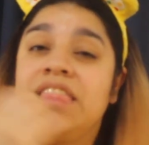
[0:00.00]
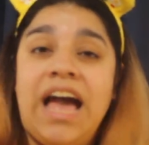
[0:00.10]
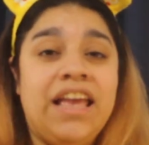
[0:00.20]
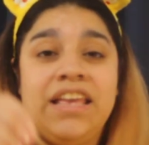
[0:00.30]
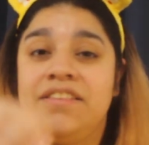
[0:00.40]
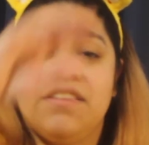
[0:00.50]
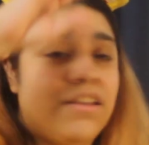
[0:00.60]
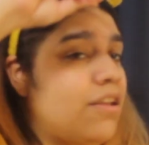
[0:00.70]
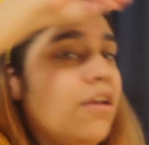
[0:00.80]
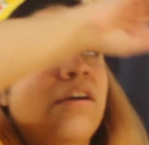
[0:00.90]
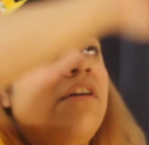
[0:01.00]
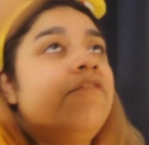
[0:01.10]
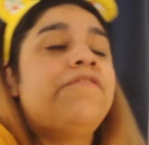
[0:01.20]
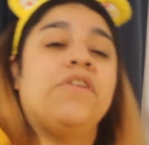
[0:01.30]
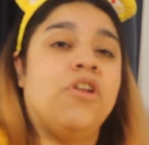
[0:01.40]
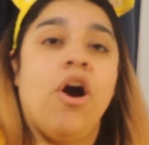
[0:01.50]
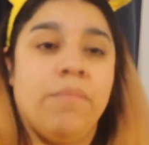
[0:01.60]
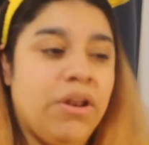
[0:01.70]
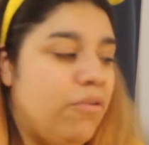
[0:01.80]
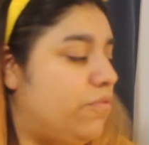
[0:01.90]
That is
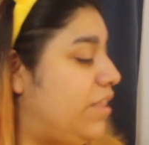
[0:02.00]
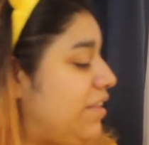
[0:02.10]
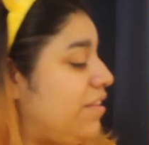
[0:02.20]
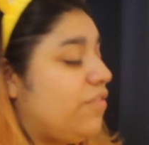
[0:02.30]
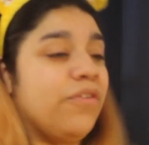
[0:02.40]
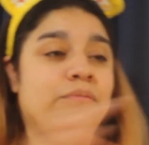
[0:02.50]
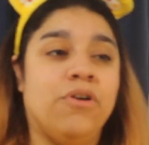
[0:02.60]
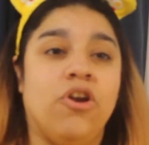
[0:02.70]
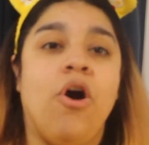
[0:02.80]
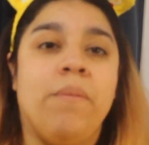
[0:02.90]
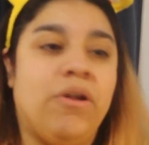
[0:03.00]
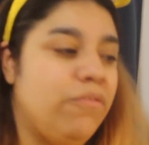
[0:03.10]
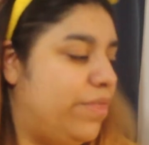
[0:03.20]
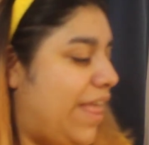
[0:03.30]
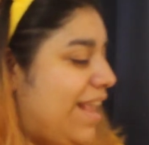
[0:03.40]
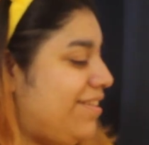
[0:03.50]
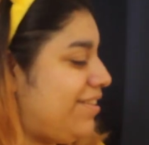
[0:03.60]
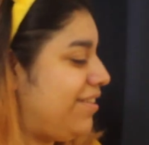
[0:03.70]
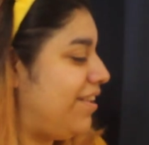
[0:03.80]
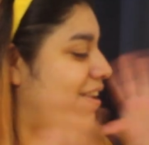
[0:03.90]
phenomenal. This is phenomenal.
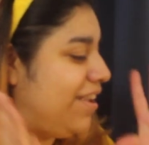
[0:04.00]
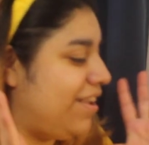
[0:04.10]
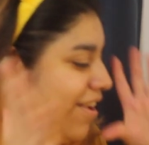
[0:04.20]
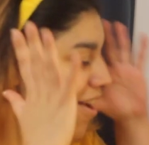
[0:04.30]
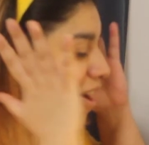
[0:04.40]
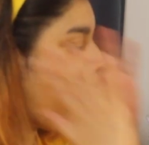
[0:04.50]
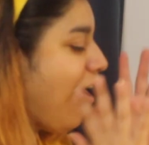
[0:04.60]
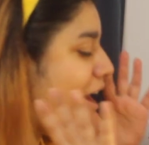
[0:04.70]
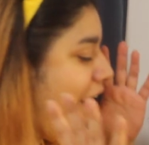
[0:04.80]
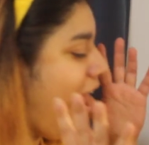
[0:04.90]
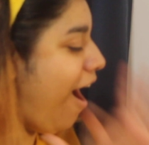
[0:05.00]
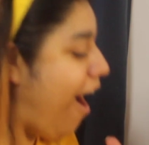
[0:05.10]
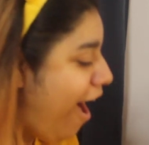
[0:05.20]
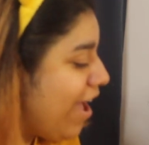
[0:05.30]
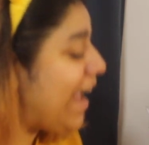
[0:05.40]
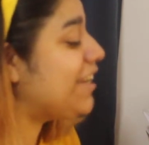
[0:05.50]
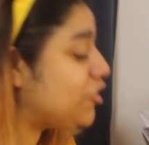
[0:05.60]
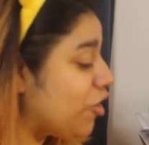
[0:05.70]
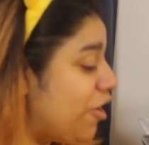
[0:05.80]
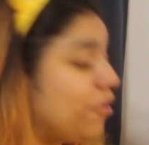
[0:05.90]
This... Oh,
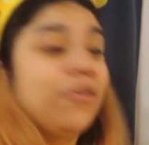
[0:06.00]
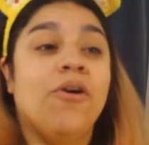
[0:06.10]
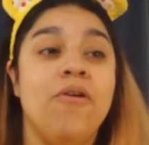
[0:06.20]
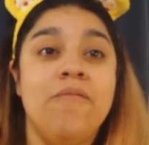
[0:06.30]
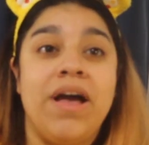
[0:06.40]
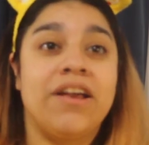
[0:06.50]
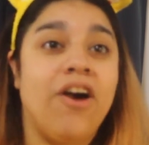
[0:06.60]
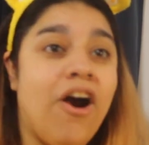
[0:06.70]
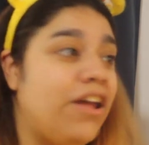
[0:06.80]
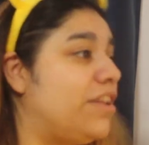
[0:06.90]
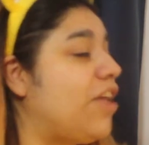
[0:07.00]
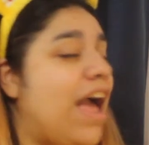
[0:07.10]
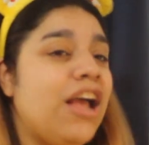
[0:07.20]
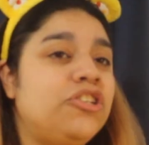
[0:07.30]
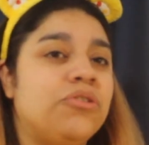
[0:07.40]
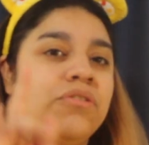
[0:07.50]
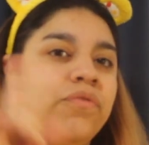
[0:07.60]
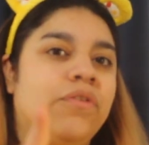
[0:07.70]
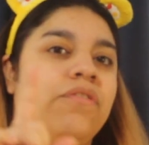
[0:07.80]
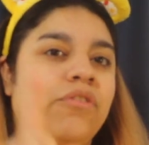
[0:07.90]
ASTRO! Oh my god! ASTRO is
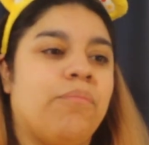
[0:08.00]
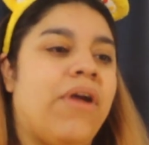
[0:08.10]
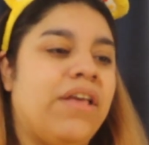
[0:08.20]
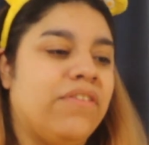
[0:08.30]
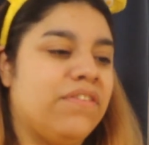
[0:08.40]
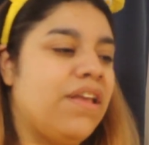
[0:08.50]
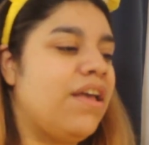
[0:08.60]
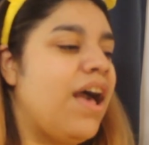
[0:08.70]
full of surprises.